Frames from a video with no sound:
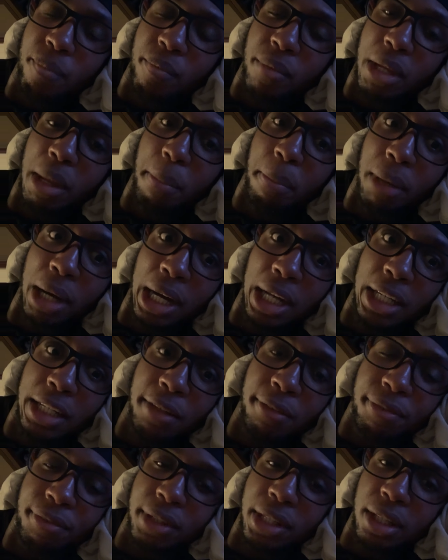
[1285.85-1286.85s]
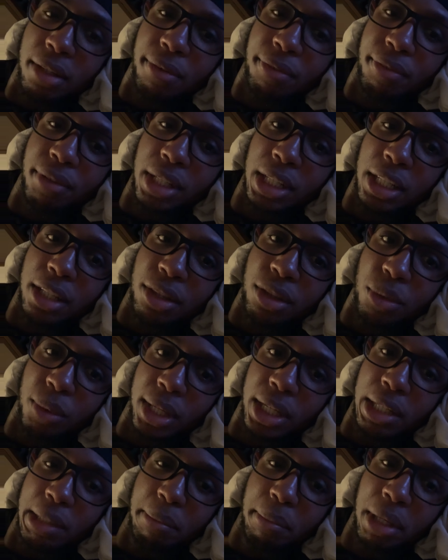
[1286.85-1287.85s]
Molly feeling
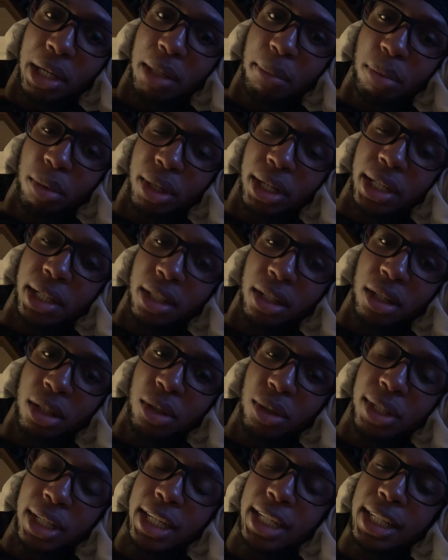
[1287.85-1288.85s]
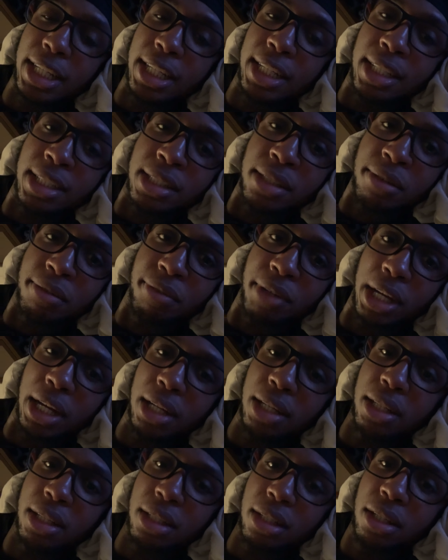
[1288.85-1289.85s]
threatened by Braid Hoe. It is
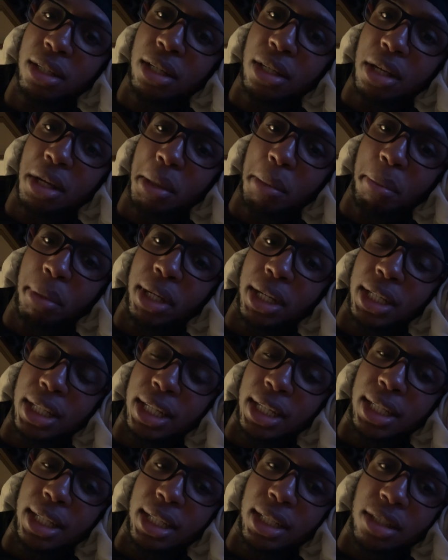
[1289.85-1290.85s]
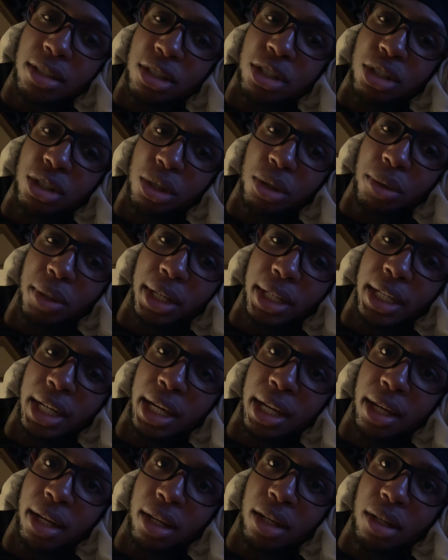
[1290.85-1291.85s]
valid, but it is showing
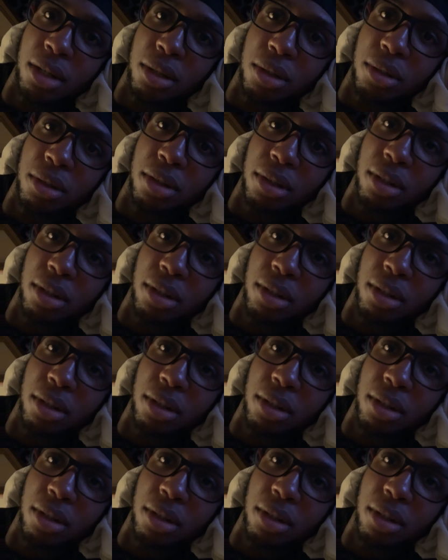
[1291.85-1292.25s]
how